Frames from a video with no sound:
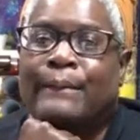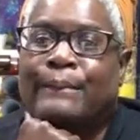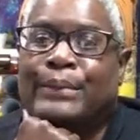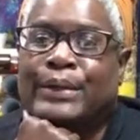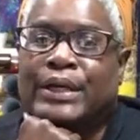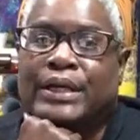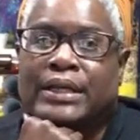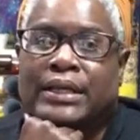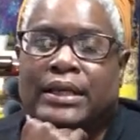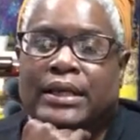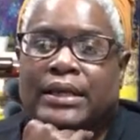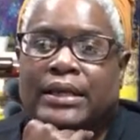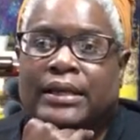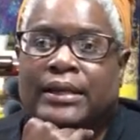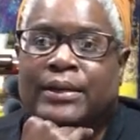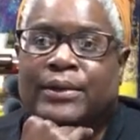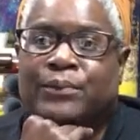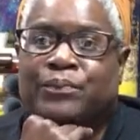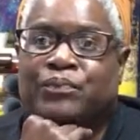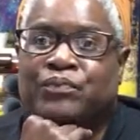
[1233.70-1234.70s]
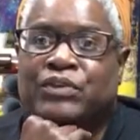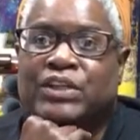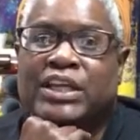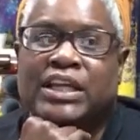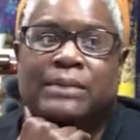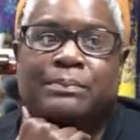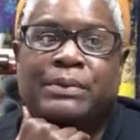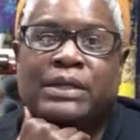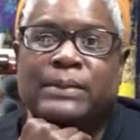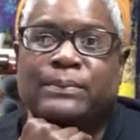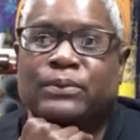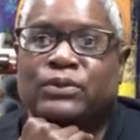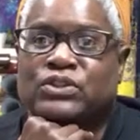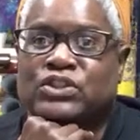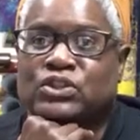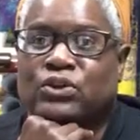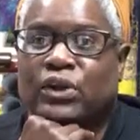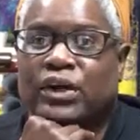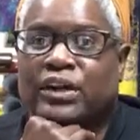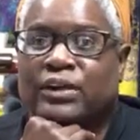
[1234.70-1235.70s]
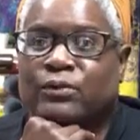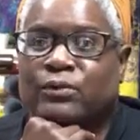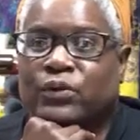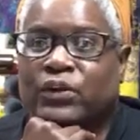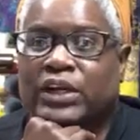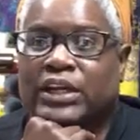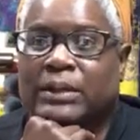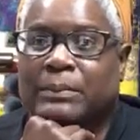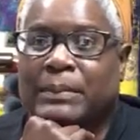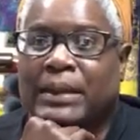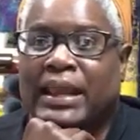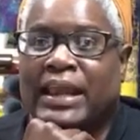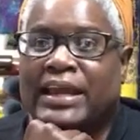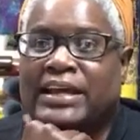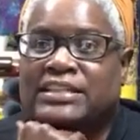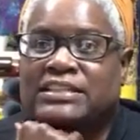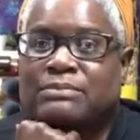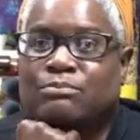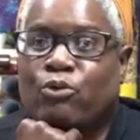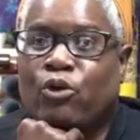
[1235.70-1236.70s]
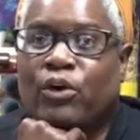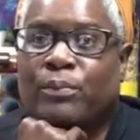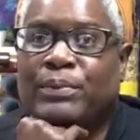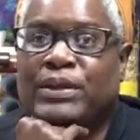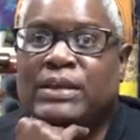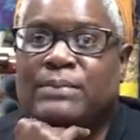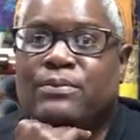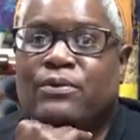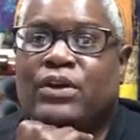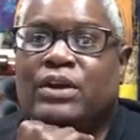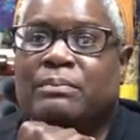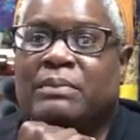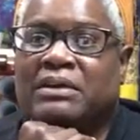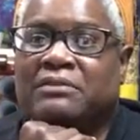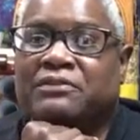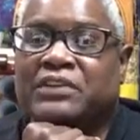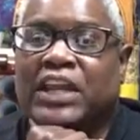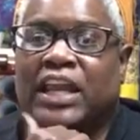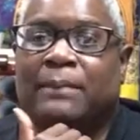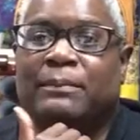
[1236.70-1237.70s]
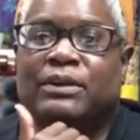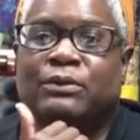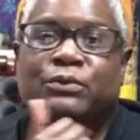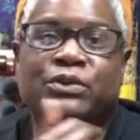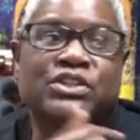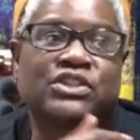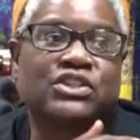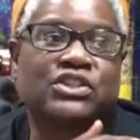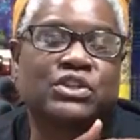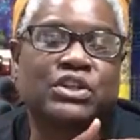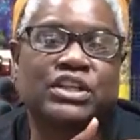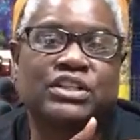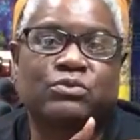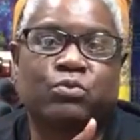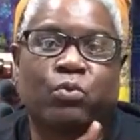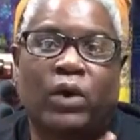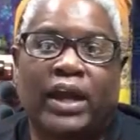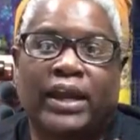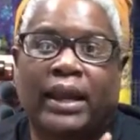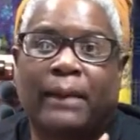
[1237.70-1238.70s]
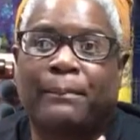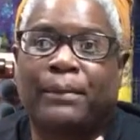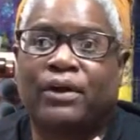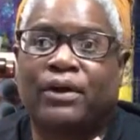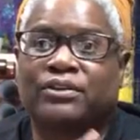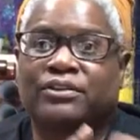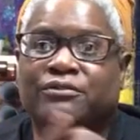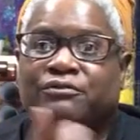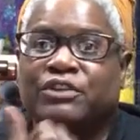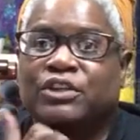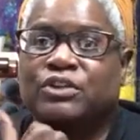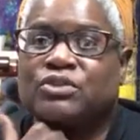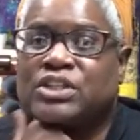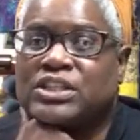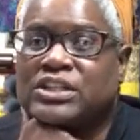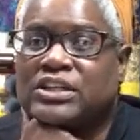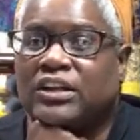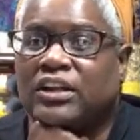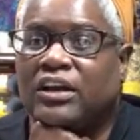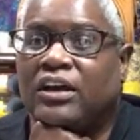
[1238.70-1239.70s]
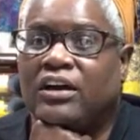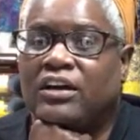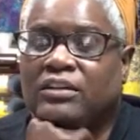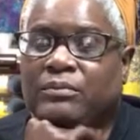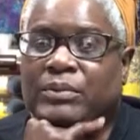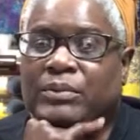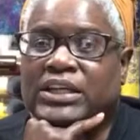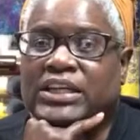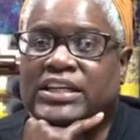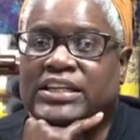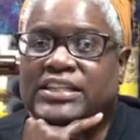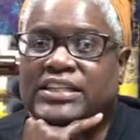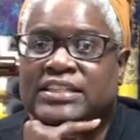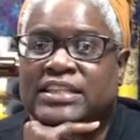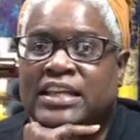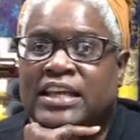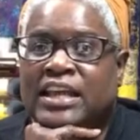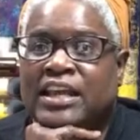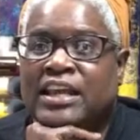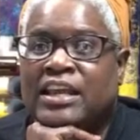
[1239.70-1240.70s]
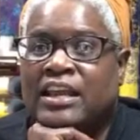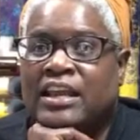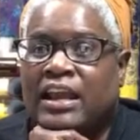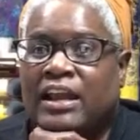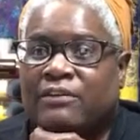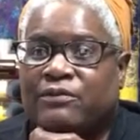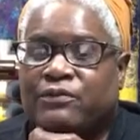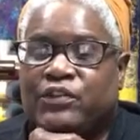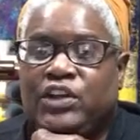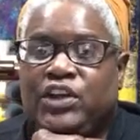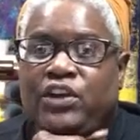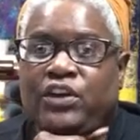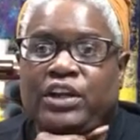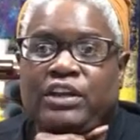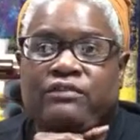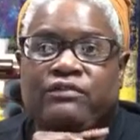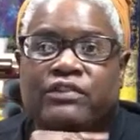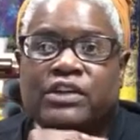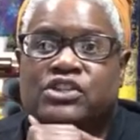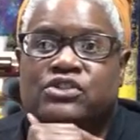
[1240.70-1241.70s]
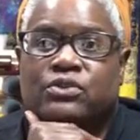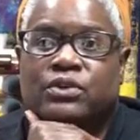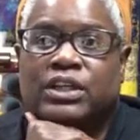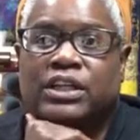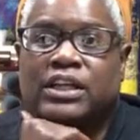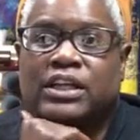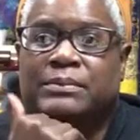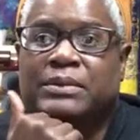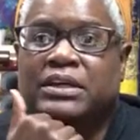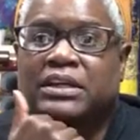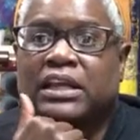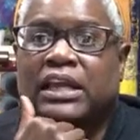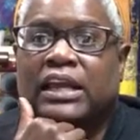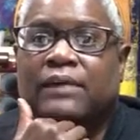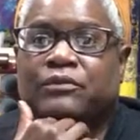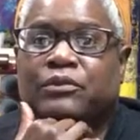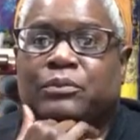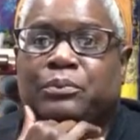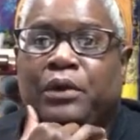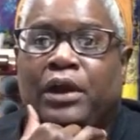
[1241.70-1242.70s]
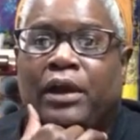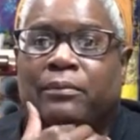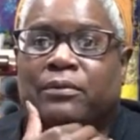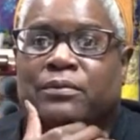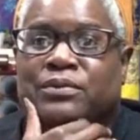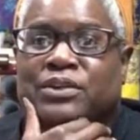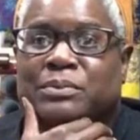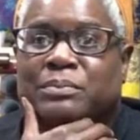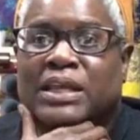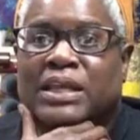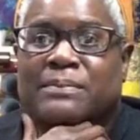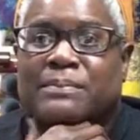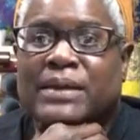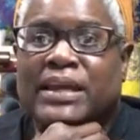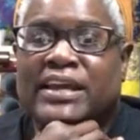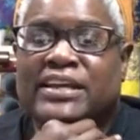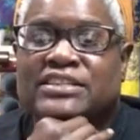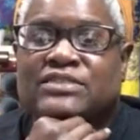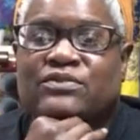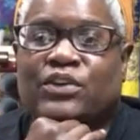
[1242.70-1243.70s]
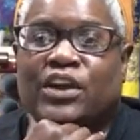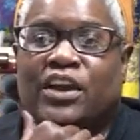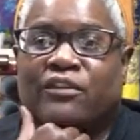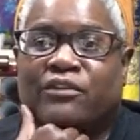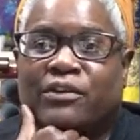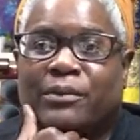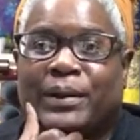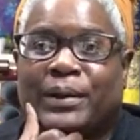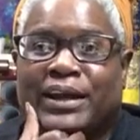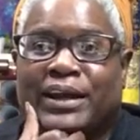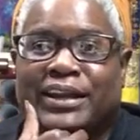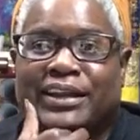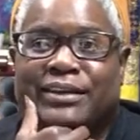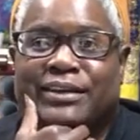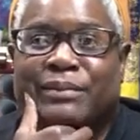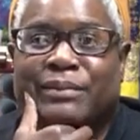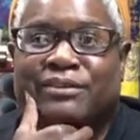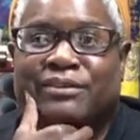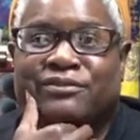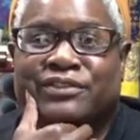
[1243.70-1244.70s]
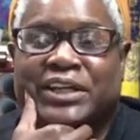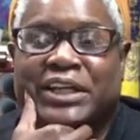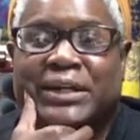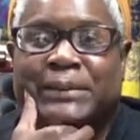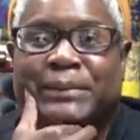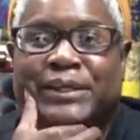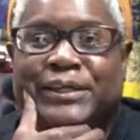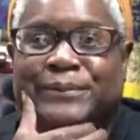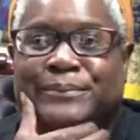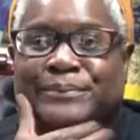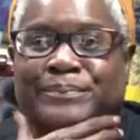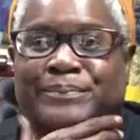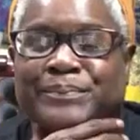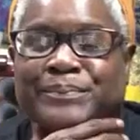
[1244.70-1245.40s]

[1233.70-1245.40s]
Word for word: but um, then people started wanting masks more people in my family which is why I bought the Filti cloth because I figured eventually I'm going to have to probably make masks for everybody in my family.